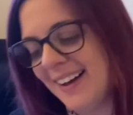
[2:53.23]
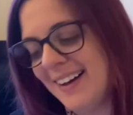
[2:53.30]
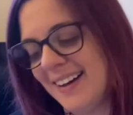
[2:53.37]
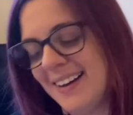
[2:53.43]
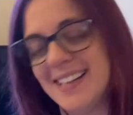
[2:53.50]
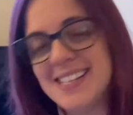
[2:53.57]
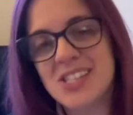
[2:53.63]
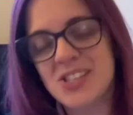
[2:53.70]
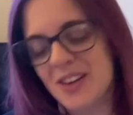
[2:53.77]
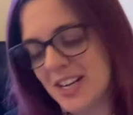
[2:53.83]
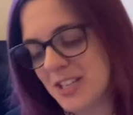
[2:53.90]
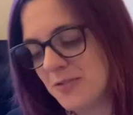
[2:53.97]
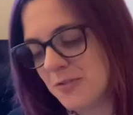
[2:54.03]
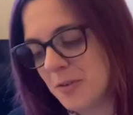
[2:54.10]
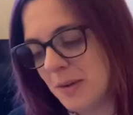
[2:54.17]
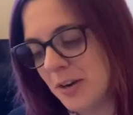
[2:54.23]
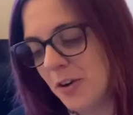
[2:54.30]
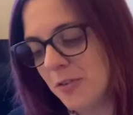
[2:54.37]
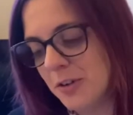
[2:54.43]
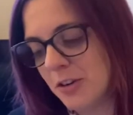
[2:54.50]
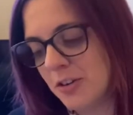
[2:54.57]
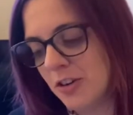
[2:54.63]
extract from a
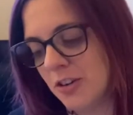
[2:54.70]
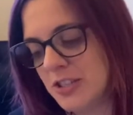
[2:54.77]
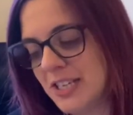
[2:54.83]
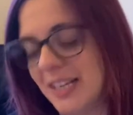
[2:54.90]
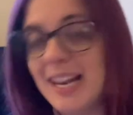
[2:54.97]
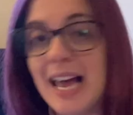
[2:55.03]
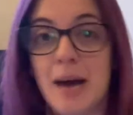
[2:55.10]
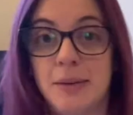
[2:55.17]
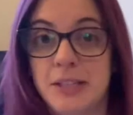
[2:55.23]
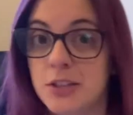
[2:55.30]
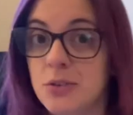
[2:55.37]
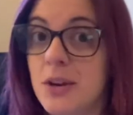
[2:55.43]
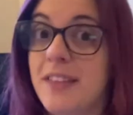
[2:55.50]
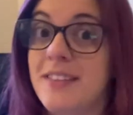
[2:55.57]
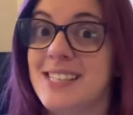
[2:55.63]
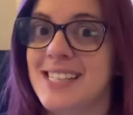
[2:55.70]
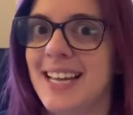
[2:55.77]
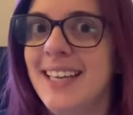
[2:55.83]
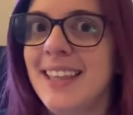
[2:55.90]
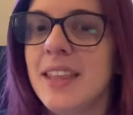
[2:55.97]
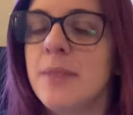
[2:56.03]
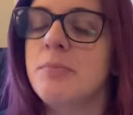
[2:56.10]
novel called La Aventura de
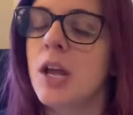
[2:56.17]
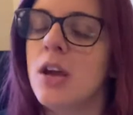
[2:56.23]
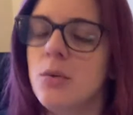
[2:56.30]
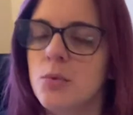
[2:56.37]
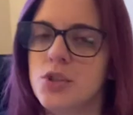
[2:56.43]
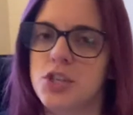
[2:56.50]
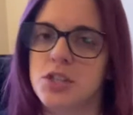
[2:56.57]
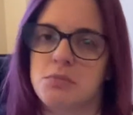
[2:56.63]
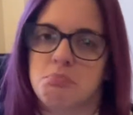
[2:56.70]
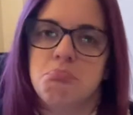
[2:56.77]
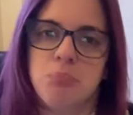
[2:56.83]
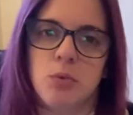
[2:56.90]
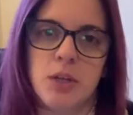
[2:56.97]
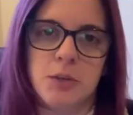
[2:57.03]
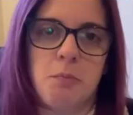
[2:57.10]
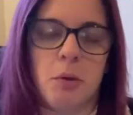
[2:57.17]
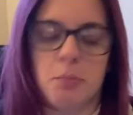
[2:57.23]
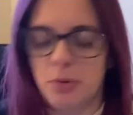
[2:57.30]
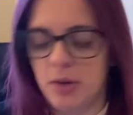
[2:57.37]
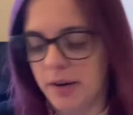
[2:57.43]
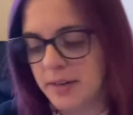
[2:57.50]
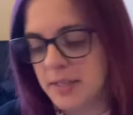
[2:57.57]
Said, which is quite
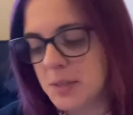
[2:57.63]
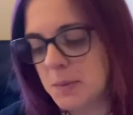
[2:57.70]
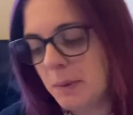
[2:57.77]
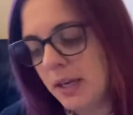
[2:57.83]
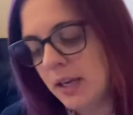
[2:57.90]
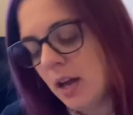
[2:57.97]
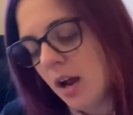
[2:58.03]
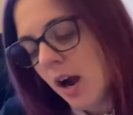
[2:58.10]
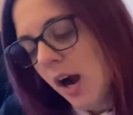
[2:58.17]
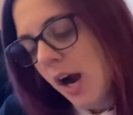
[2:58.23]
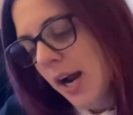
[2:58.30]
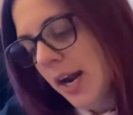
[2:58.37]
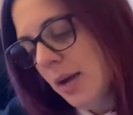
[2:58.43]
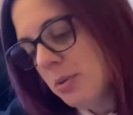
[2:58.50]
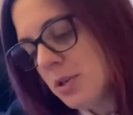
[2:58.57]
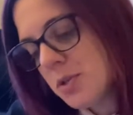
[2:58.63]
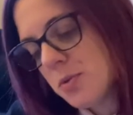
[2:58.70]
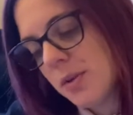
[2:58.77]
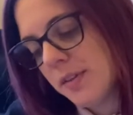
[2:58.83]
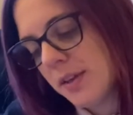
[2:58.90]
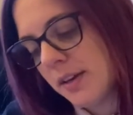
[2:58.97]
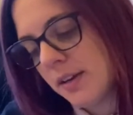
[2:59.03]
popular in Spain. And I was
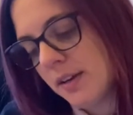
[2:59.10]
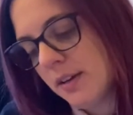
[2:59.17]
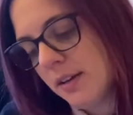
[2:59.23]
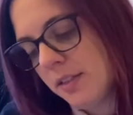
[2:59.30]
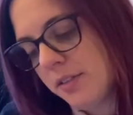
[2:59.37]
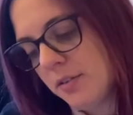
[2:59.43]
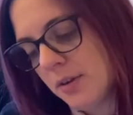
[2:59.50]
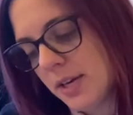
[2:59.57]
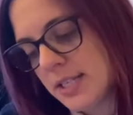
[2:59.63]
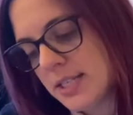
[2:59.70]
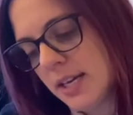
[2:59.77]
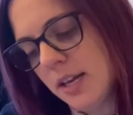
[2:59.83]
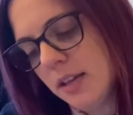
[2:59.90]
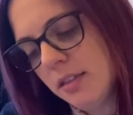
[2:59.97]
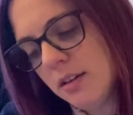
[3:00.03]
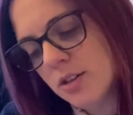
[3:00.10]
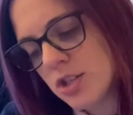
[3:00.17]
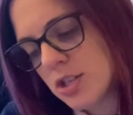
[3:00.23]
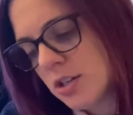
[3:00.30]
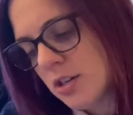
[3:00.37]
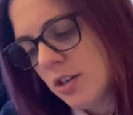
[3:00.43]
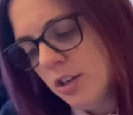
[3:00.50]
reading through it and I thought,
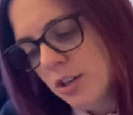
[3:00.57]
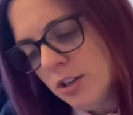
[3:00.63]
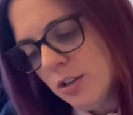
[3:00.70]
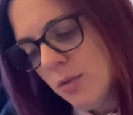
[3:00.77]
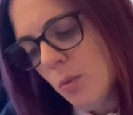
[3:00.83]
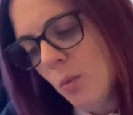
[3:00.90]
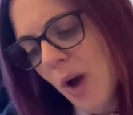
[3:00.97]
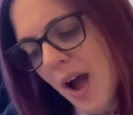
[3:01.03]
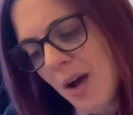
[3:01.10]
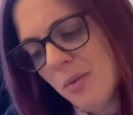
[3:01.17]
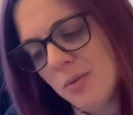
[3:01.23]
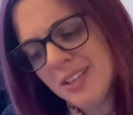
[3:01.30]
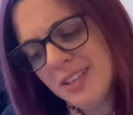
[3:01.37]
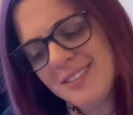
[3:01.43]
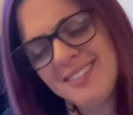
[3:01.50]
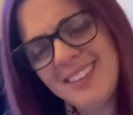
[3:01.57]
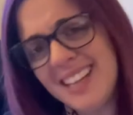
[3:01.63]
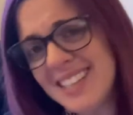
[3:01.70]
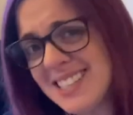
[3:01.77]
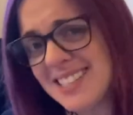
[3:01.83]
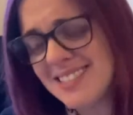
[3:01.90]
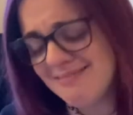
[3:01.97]
wow,
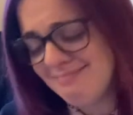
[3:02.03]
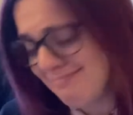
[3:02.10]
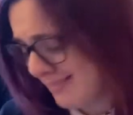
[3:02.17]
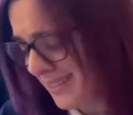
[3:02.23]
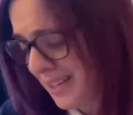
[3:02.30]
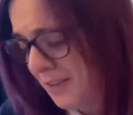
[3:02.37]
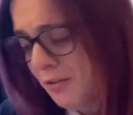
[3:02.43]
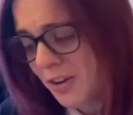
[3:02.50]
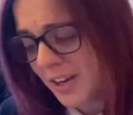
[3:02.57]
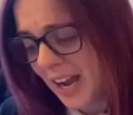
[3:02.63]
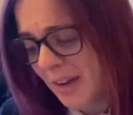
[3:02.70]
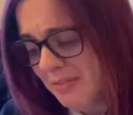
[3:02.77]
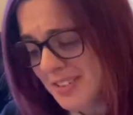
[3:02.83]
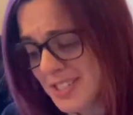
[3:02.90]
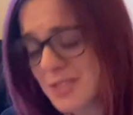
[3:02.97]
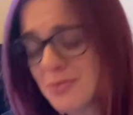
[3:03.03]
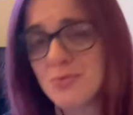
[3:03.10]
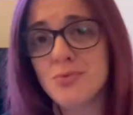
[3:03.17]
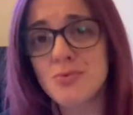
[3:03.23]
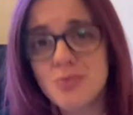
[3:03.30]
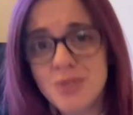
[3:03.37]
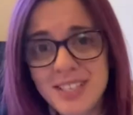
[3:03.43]
that's the vocabulary is
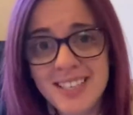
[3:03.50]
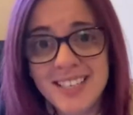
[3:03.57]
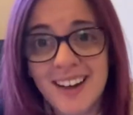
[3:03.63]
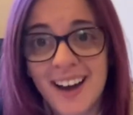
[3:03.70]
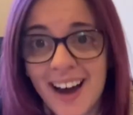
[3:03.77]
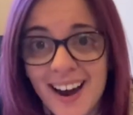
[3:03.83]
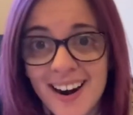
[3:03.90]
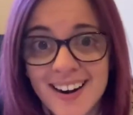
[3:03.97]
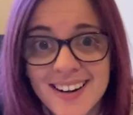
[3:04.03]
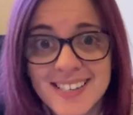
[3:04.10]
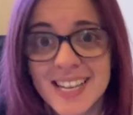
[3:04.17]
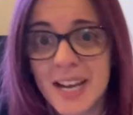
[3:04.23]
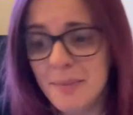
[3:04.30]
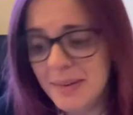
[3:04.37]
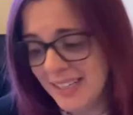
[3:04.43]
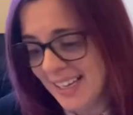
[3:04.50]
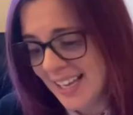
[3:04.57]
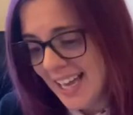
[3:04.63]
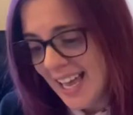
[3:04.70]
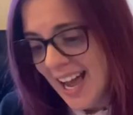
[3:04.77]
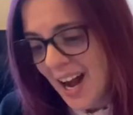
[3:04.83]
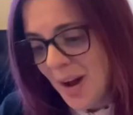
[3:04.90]
really hard. I mean,
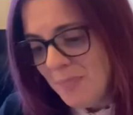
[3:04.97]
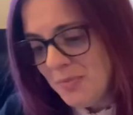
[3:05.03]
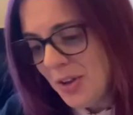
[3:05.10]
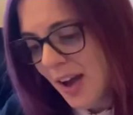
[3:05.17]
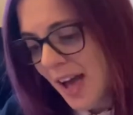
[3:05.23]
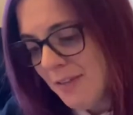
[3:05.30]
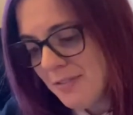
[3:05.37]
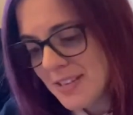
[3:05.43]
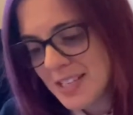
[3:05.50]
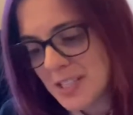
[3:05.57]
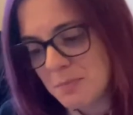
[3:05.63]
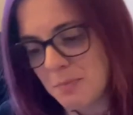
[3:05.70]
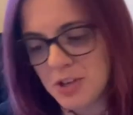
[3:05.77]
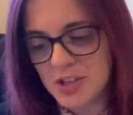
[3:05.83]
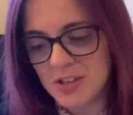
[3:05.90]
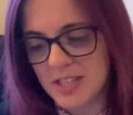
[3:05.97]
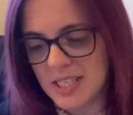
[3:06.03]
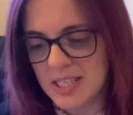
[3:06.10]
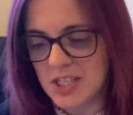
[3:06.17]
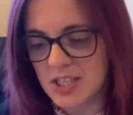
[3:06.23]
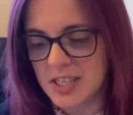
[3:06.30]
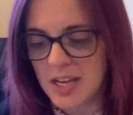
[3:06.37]
you have expressions
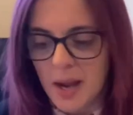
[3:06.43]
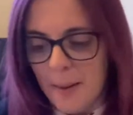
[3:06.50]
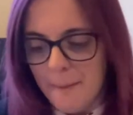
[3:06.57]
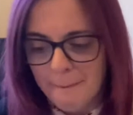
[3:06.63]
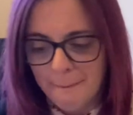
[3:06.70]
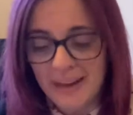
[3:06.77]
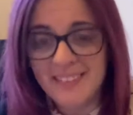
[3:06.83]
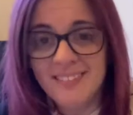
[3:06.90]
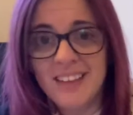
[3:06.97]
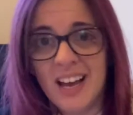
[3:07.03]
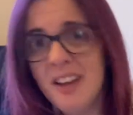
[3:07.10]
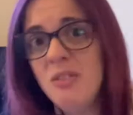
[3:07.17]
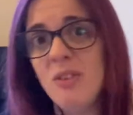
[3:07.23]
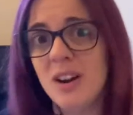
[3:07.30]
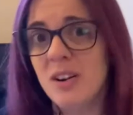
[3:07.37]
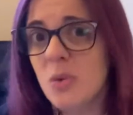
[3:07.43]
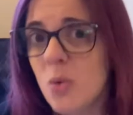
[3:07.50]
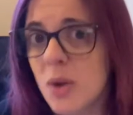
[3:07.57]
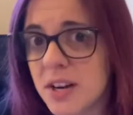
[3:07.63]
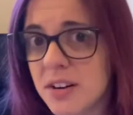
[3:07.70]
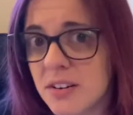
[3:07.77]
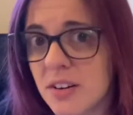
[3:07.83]
such as mandarlo al
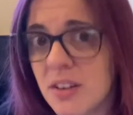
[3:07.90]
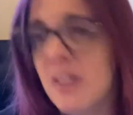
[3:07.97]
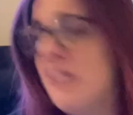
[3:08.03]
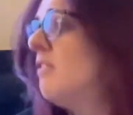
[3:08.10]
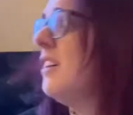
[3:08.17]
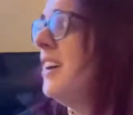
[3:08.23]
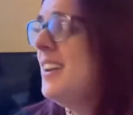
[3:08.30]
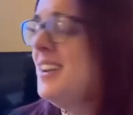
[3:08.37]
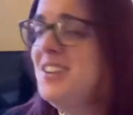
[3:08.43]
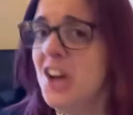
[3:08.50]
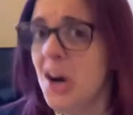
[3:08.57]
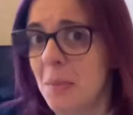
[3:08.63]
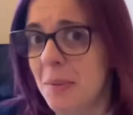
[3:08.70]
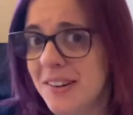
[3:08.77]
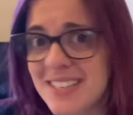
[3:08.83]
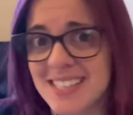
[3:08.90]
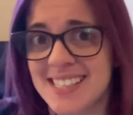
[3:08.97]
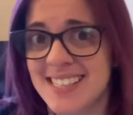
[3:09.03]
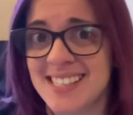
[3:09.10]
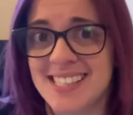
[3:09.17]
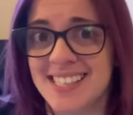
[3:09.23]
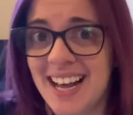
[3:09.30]
cuerno. Nobody
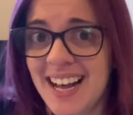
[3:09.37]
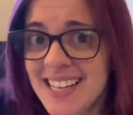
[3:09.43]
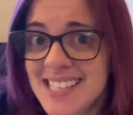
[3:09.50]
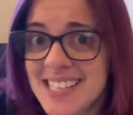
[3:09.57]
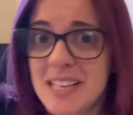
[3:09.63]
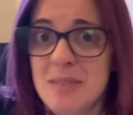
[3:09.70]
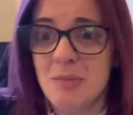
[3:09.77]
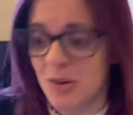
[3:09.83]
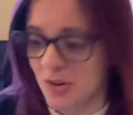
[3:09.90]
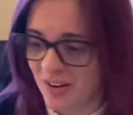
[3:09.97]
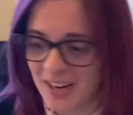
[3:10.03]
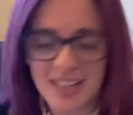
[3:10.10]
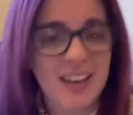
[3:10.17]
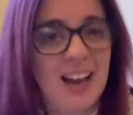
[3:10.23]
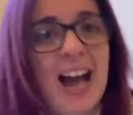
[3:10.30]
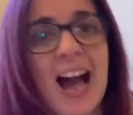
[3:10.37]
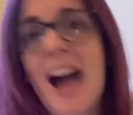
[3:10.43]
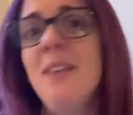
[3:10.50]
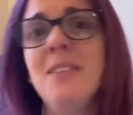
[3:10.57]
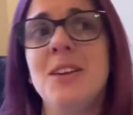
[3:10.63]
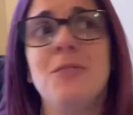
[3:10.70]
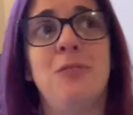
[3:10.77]
says that anymore. Like,
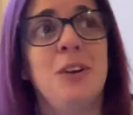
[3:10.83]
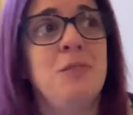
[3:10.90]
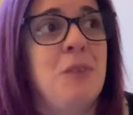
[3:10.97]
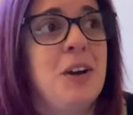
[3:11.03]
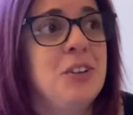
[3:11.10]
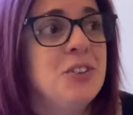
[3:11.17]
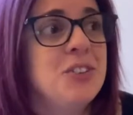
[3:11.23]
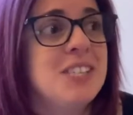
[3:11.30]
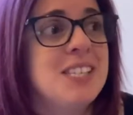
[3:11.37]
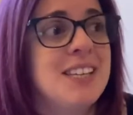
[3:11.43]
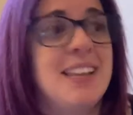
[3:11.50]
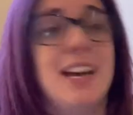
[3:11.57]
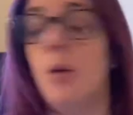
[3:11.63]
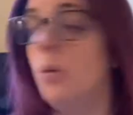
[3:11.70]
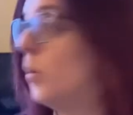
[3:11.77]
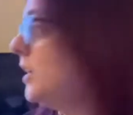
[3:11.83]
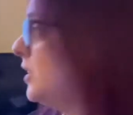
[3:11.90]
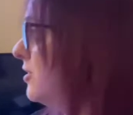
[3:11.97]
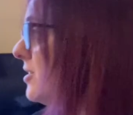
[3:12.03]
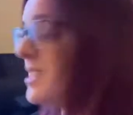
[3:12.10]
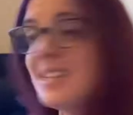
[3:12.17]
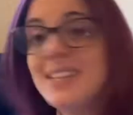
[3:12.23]
how if I don't say that, or we
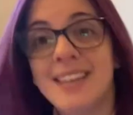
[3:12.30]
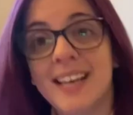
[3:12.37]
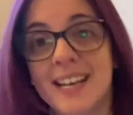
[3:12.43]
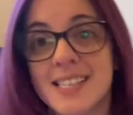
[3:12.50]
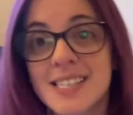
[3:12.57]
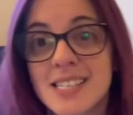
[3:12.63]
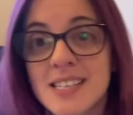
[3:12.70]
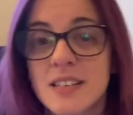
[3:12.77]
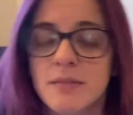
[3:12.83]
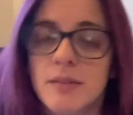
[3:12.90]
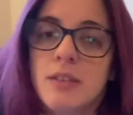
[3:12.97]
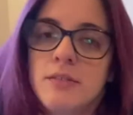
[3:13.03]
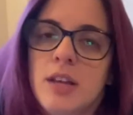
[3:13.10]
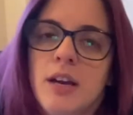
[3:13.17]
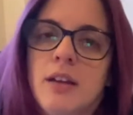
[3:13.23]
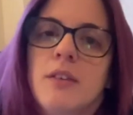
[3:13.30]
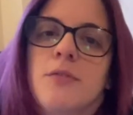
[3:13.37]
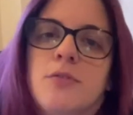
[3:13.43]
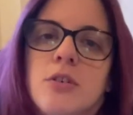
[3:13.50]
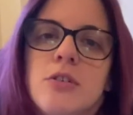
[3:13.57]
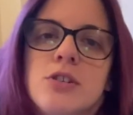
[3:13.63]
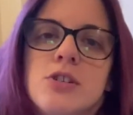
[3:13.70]
don't say that,
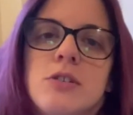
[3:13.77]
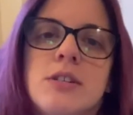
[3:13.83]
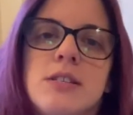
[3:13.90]
of course you